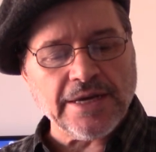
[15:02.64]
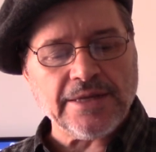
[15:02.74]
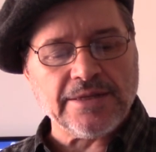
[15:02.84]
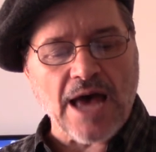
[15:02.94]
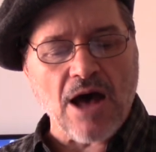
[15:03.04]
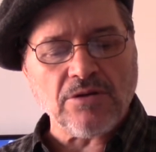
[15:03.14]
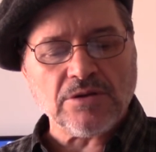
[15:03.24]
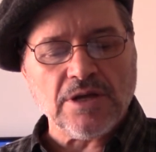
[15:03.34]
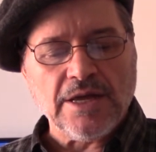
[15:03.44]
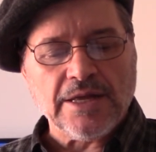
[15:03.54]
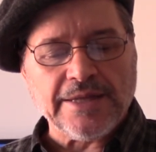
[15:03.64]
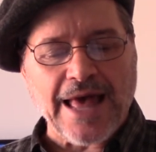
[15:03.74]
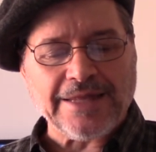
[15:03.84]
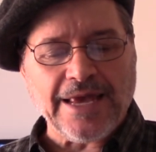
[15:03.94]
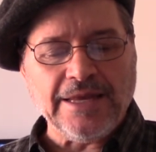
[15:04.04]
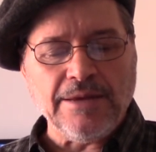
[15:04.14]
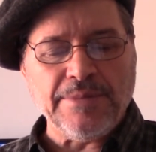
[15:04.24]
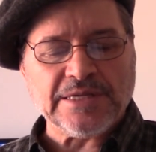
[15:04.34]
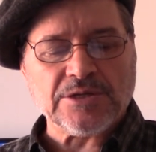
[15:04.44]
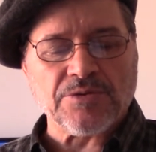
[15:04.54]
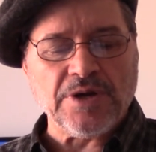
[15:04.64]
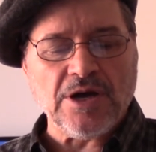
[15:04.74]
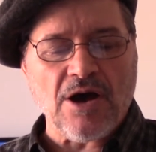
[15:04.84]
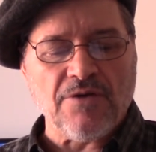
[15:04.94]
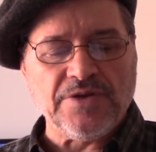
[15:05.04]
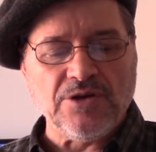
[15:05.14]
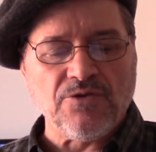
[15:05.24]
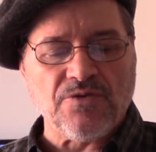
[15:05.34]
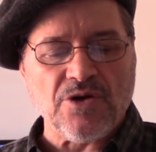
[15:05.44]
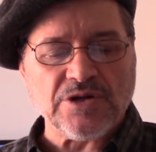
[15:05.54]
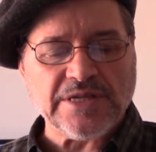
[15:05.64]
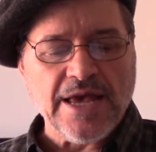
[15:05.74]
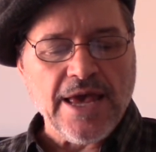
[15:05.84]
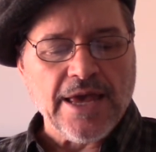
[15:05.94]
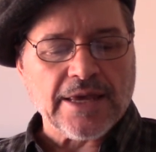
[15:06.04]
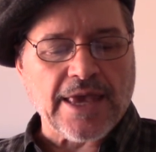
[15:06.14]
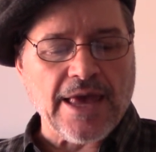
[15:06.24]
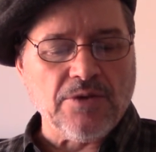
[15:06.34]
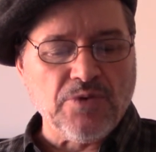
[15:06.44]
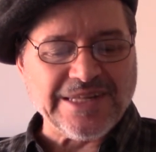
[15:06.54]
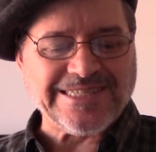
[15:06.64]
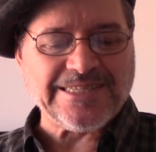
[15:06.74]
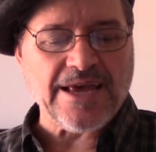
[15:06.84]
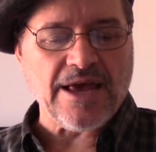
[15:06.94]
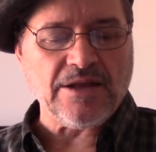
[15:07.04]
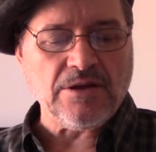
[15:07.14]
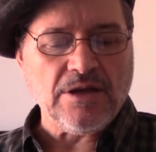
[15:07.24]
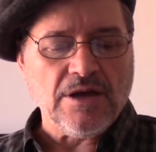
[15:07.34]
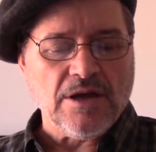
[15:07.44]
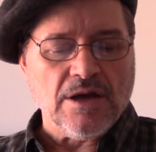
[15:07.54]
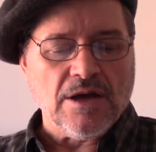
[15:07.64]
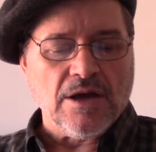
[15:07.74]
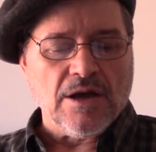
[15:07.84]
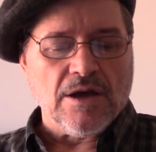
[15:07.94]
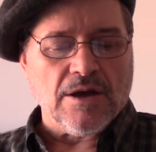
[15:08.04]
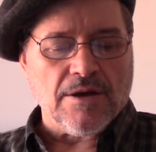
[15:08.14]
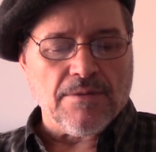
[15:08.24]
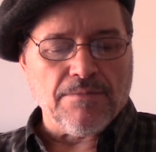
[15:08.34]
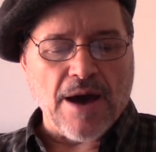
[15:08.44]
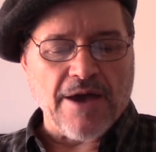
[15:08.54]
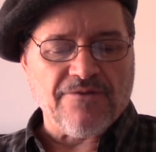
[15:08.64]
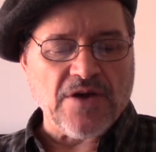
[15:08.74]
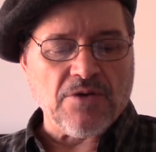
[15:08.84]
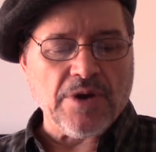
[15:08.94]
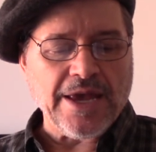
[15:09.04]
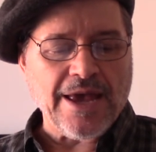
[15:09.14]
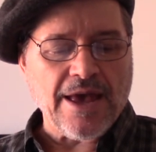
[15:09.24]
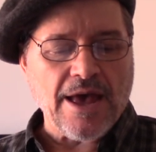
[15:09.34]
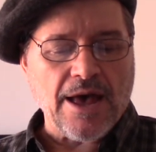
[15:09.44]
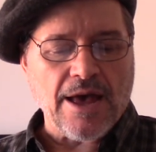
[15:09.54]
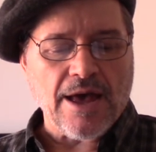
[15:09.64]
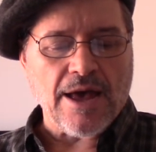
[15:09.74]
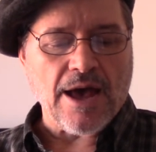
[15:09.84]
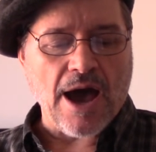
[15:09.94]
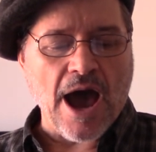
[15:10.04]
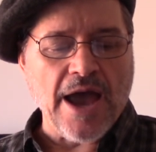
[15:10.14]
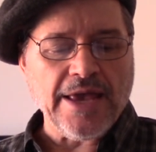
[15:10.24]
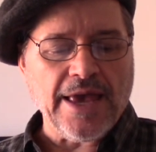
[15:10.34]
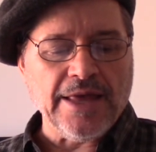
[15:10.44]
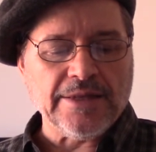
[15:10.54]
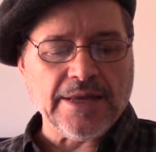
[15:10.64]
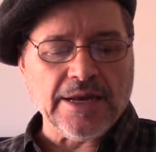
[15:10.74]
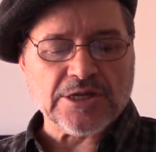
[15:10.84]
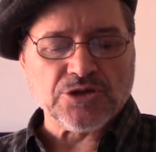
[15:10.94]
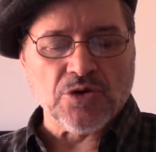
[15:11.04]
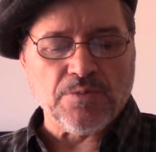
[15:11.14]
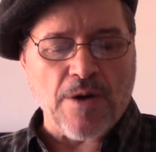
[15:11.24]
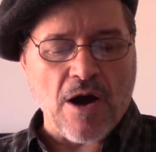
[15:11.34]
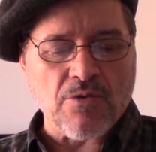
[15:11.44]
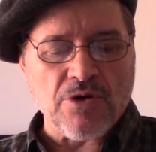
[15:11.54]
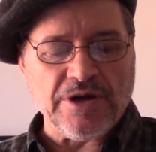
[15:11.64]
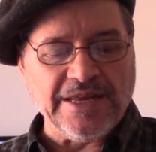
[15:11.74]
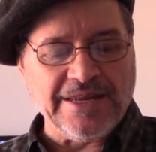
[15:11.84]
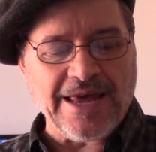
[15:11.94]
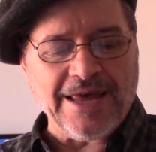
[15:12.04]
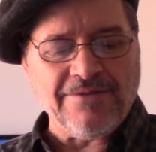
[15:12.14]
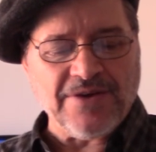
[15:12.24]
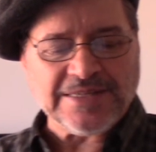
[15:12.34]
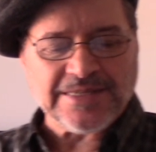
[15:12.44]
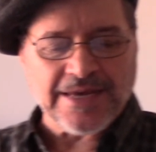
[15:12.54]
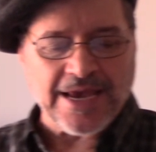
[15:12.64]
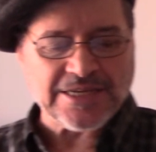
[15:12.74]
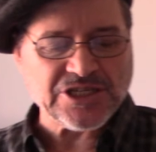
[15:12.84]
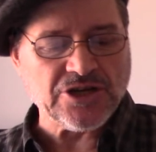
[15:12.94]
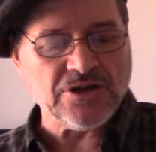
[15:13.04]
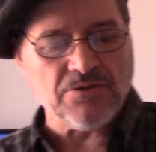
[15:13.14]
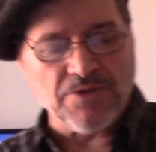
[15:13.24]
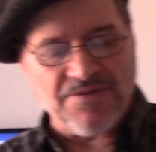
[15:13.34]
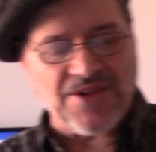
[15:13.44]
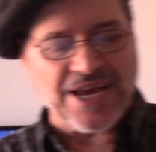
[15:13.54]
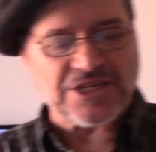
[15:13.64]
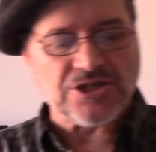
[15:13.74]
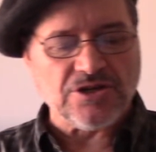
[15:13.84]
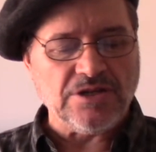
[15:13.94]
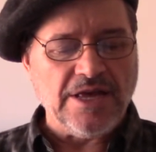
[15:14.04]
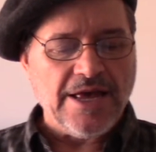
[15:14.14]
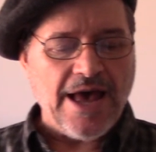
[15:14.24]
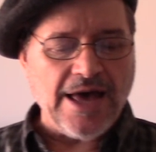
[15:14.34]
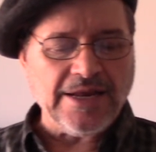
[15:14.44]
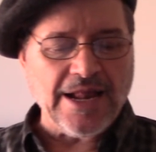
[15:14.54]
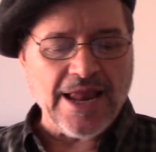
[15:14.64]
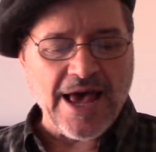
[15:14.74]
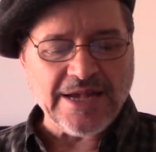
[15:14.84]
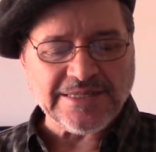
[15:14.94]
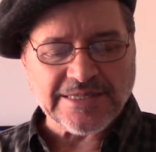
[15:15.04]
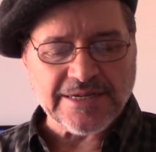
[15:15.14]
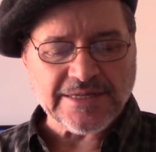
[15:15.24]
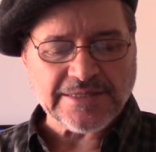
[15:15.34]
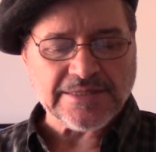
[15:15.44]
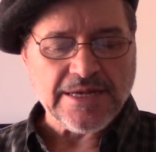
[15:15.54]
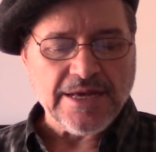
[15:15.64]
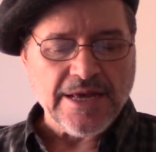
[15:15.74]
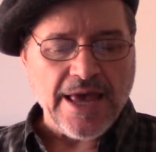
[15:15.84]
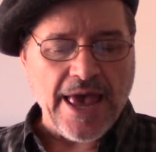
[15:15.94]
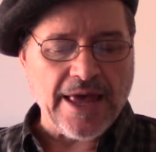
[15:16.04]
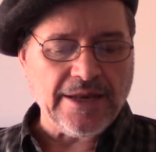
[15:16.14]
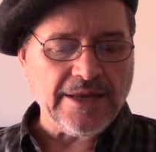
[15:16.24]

doubt that any mystery of the universe can withstand my very high intellectual power in investigation, reflection, analysis, and